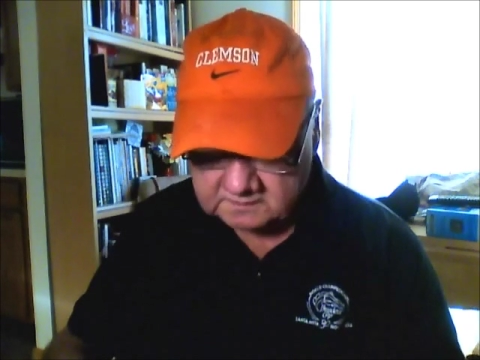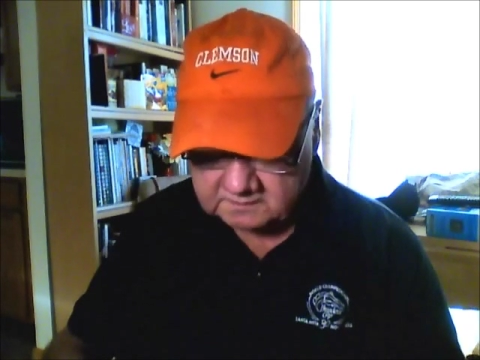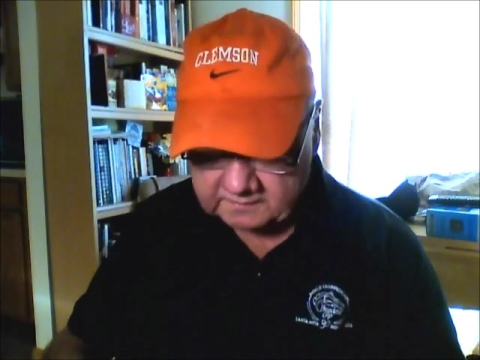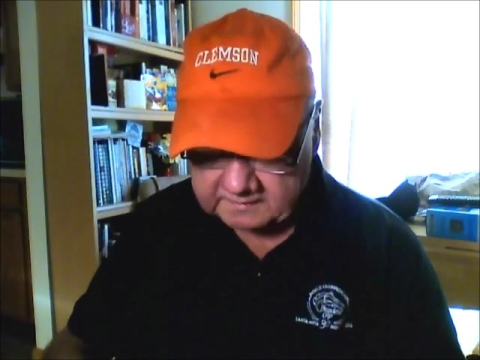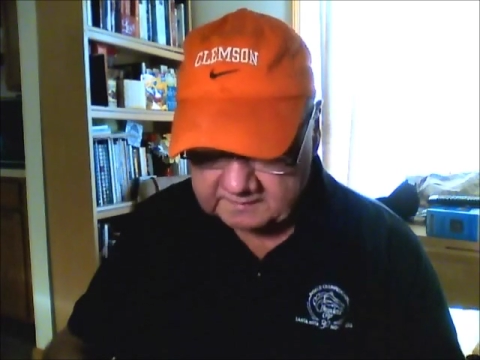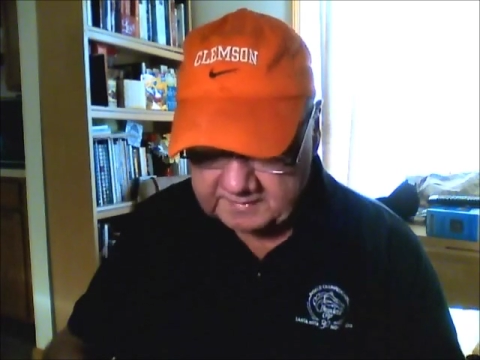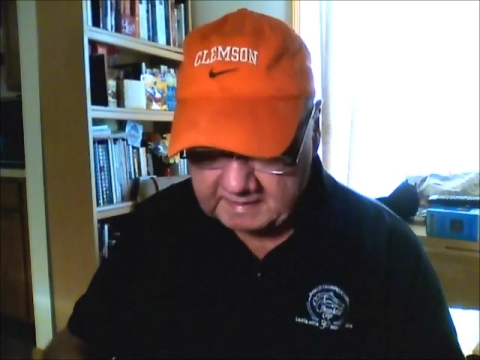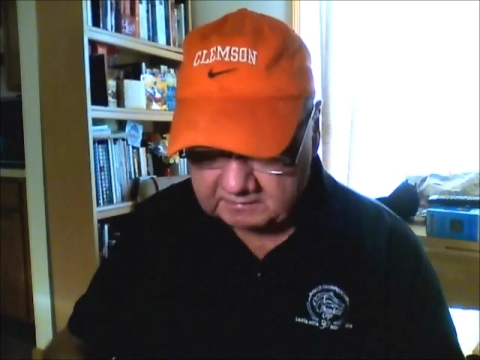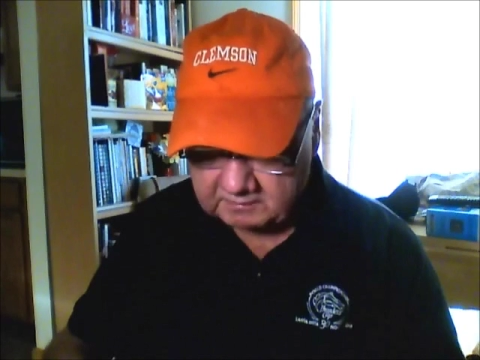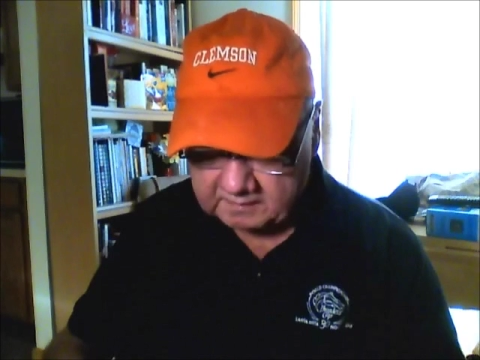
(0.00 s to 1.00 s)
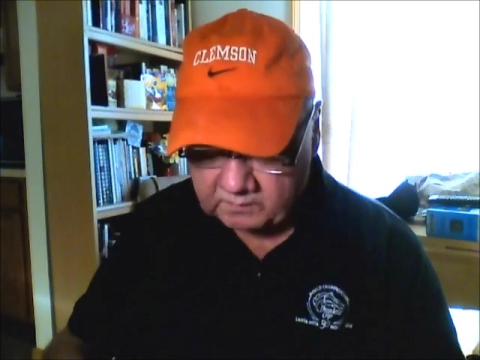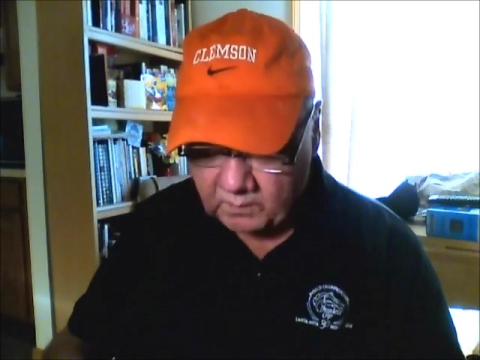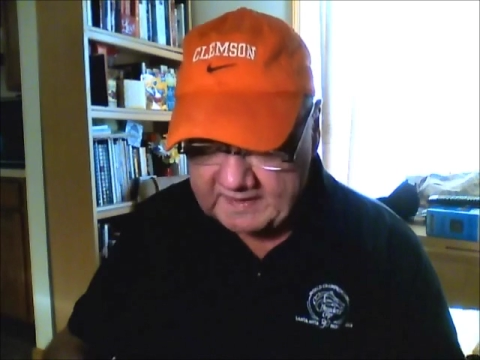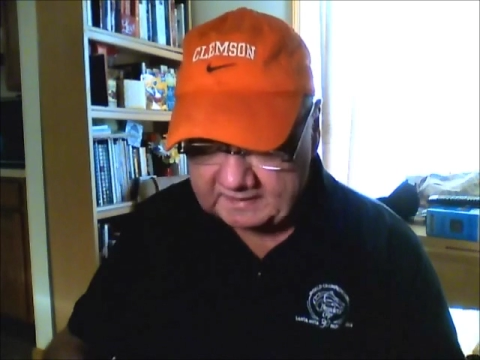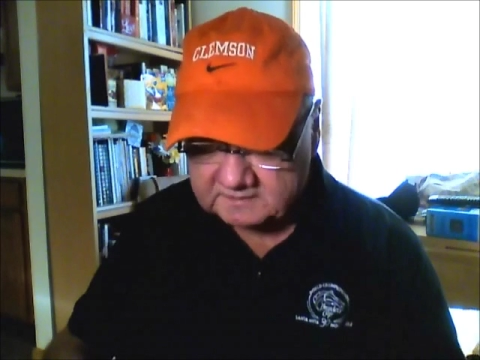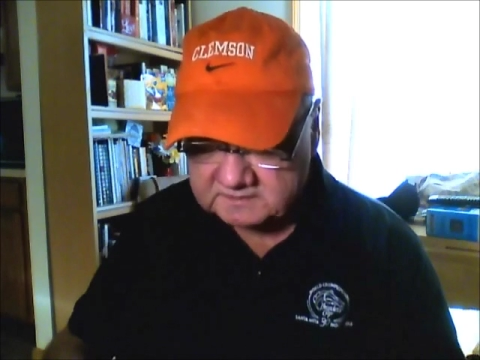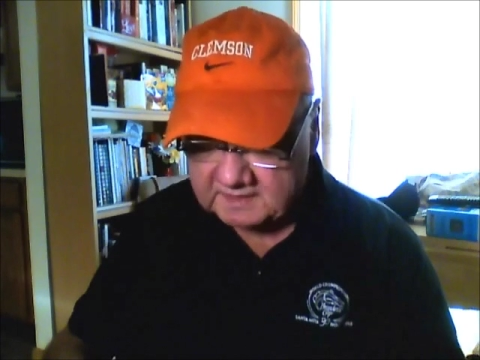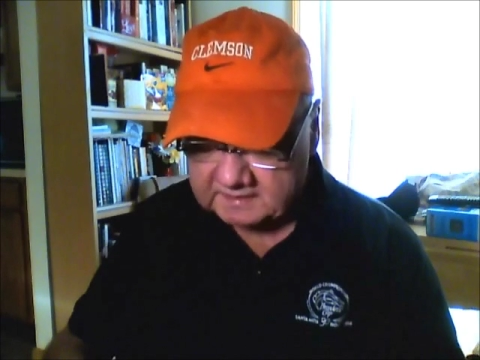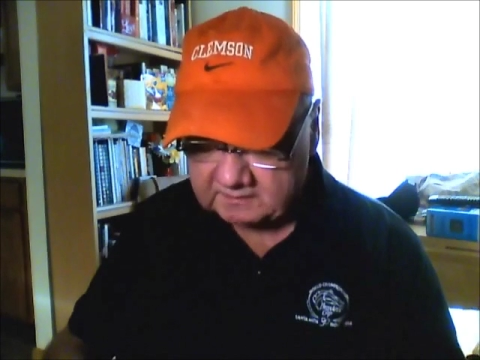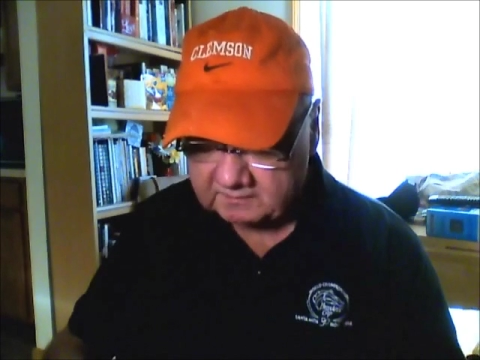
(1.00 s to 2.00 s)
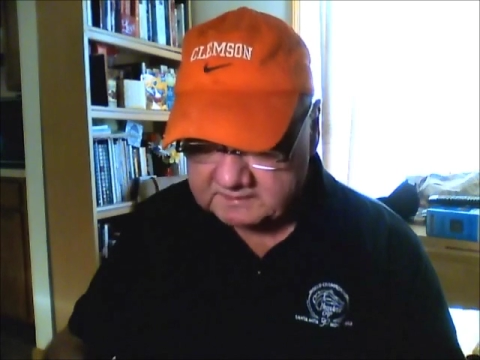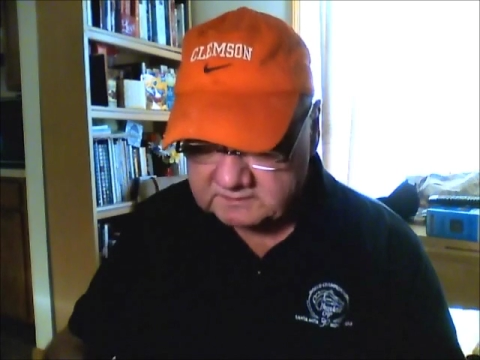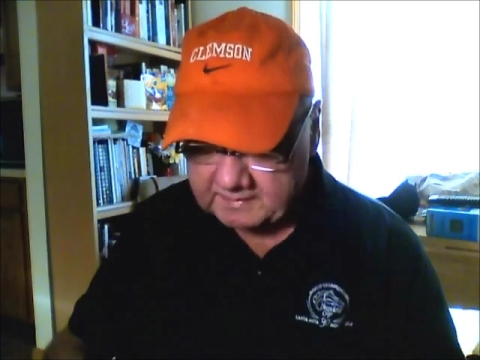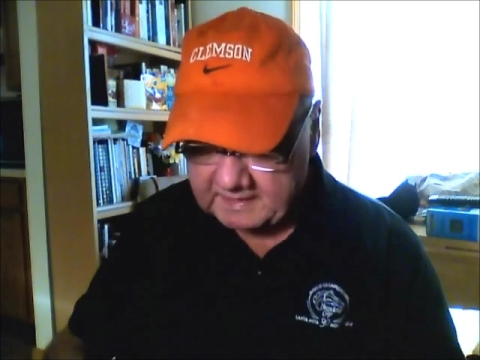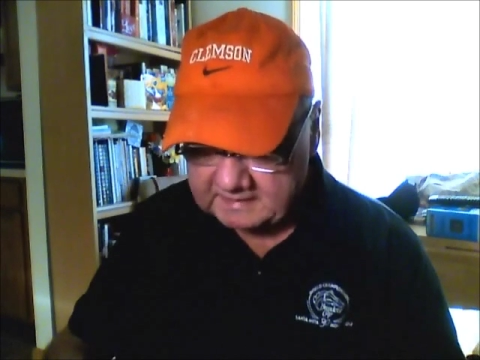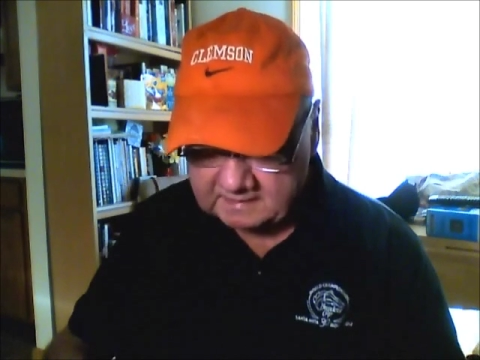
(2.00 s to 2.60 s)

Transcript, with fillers: including a power run win in his second race back.